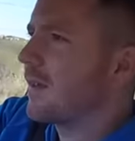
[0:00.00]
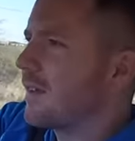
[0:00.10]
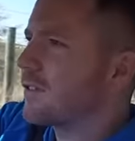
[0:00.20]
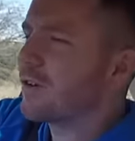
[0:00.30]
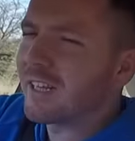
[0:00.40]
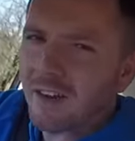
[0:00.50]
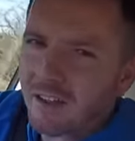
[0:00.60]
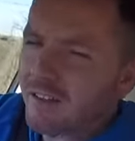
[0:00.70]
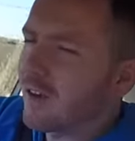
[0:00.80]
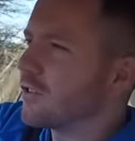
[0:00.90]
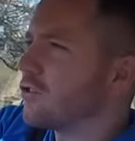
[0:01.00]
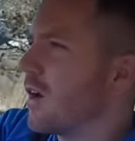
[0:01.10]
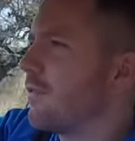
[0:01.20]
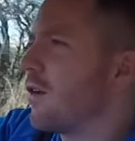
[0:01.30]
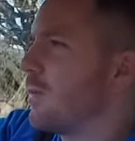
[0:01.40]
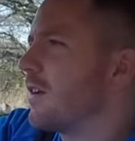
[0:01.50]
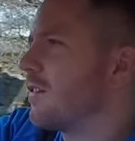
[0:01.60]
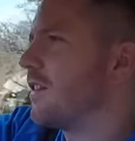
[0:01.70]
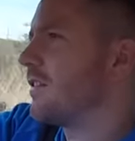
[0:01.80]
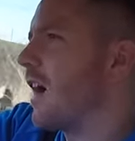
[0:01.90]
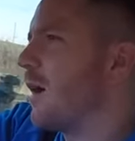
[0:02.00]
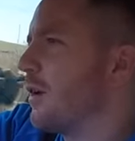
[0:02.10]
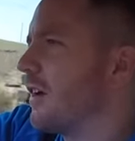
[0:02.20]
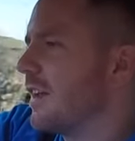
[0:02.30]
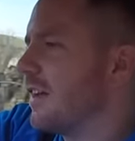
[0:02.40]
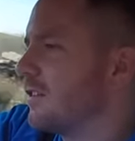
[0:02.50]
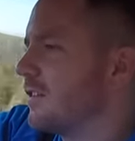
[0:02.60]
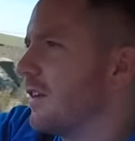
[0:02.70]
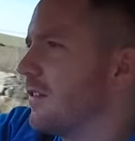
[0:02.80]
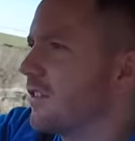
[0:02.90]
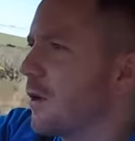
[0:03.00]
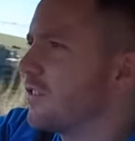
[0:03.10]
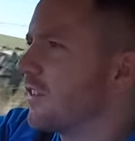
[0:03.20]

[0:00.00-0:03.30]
It's a really nice car to drive though, because it's hybrid, it's, it's totally